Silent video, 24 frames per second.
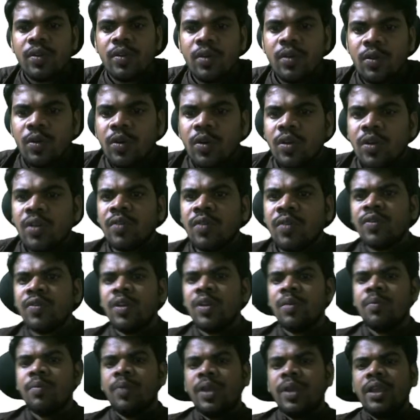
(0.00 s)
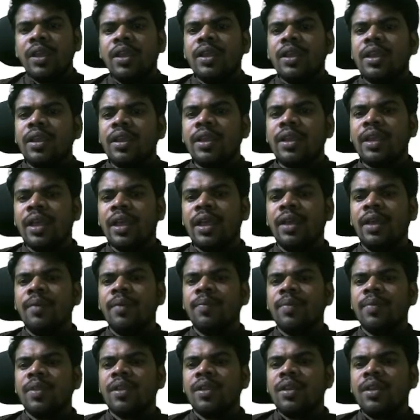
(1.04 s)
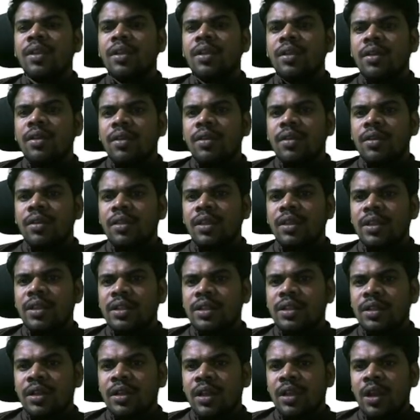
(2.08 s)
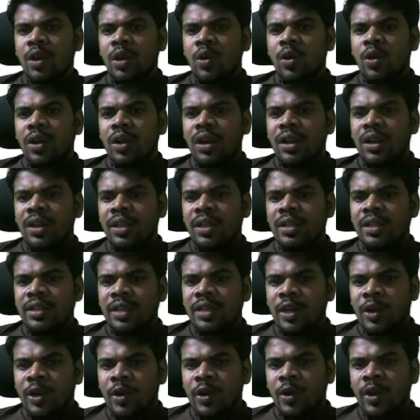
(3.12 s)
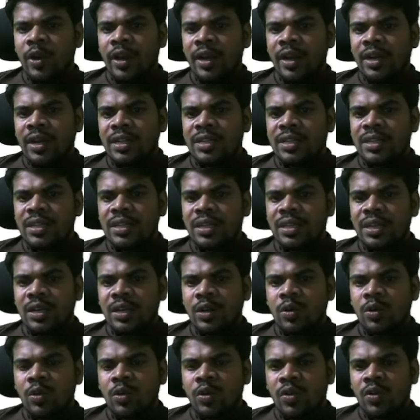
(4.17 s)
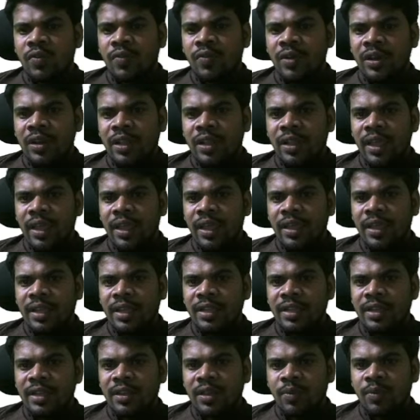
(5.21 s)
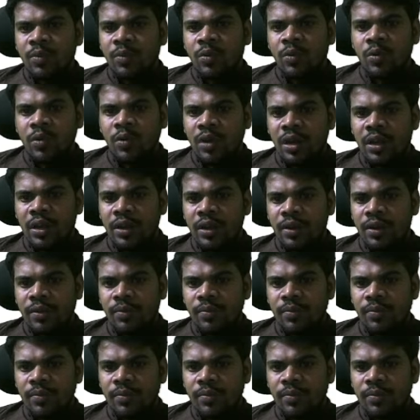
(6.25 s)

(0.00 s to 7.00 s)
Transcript: Chlorophyll B A. This yellow color is carotenoids and chlorophyll A is in the blue color.